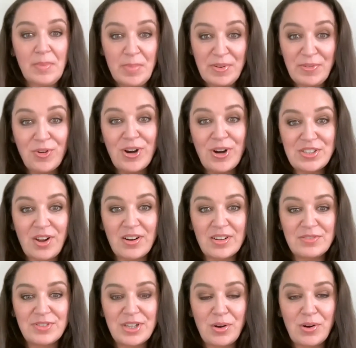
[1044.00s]
before I
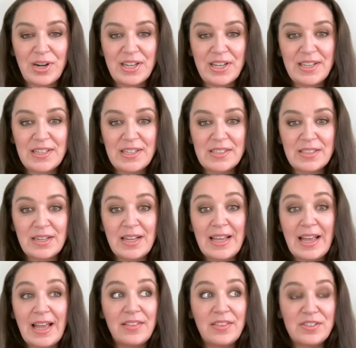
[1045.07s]
started recording this,
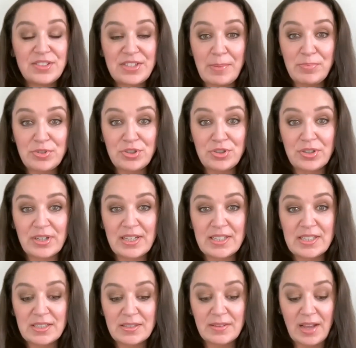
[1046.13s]
and the temperature,
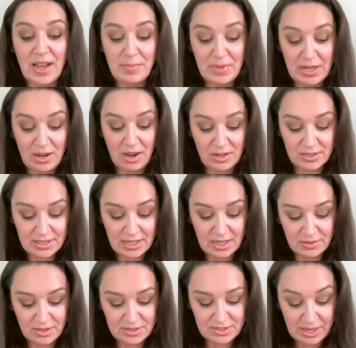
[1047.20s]
I'm in Holland
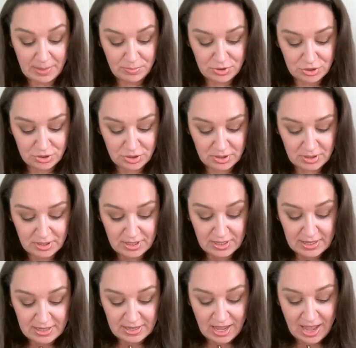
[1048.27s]
now, the temperature
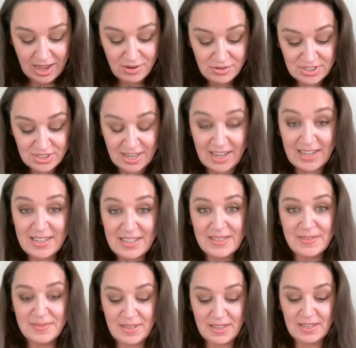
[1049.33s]
outside
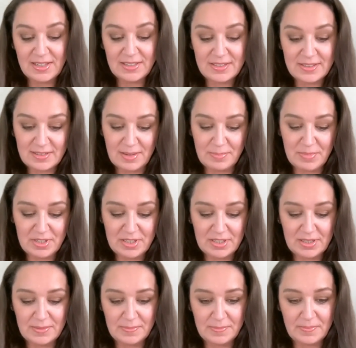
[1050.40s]
is, let me
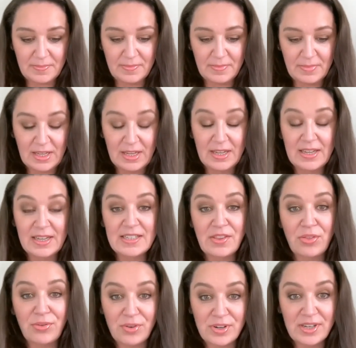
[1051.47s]
see,
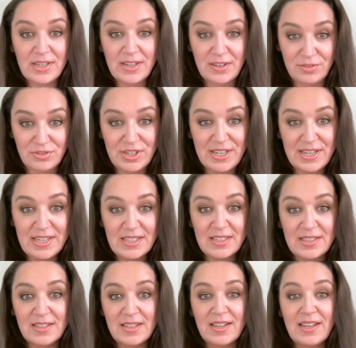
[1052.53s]
it's 30
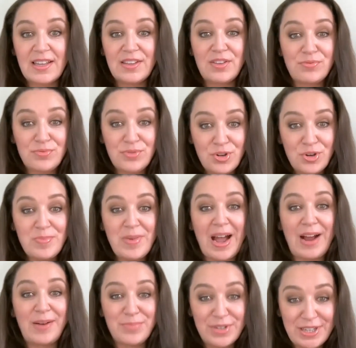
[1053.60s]
degrees. The room
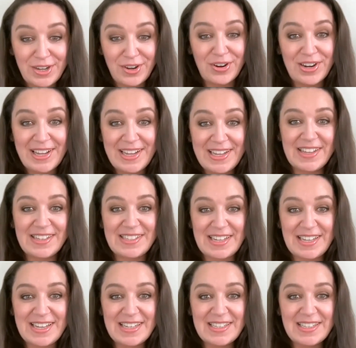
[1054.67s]
I'm recording this
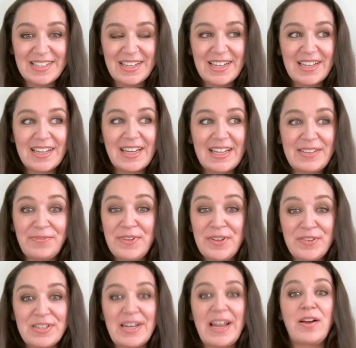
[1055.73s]
in, it
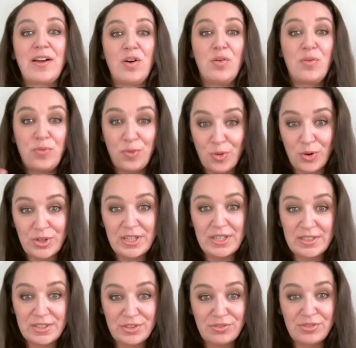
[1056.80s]
feels like
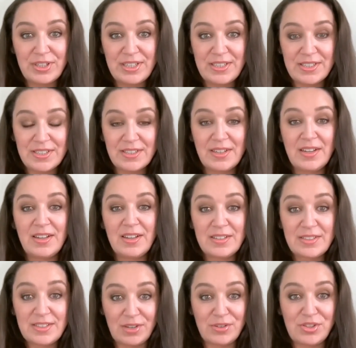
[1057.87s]
40 degrees
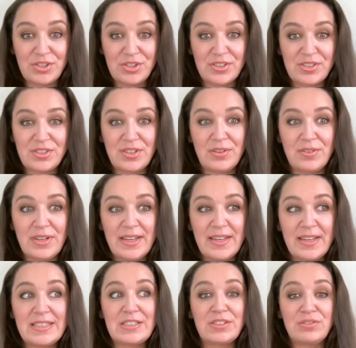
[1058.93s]
Celsius. So
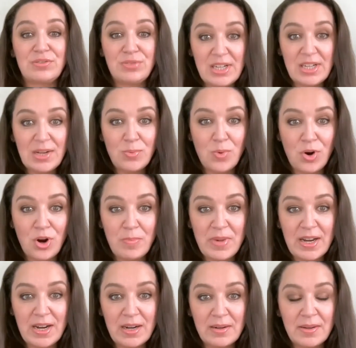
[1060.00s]
it's really warm
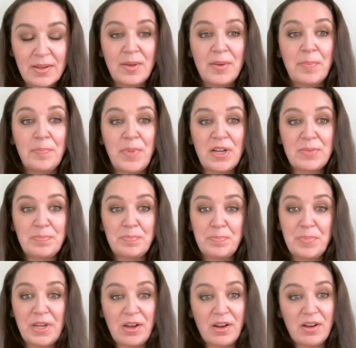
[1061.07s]
here, but
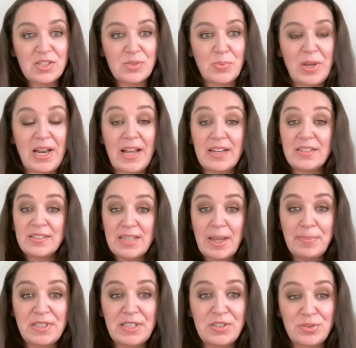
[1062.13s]
because when I
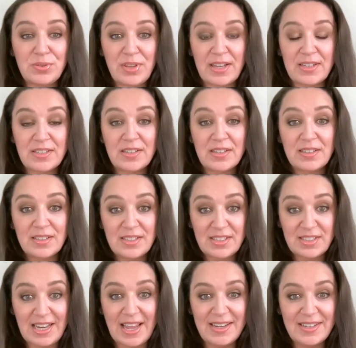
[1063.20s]
stepped into that
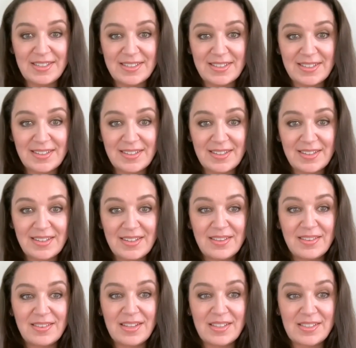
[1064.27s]
state,
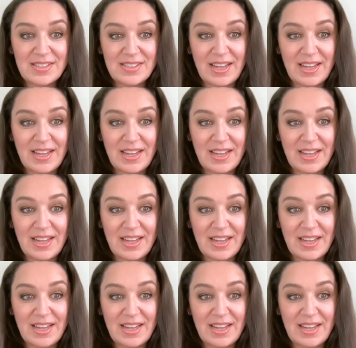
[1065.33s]
the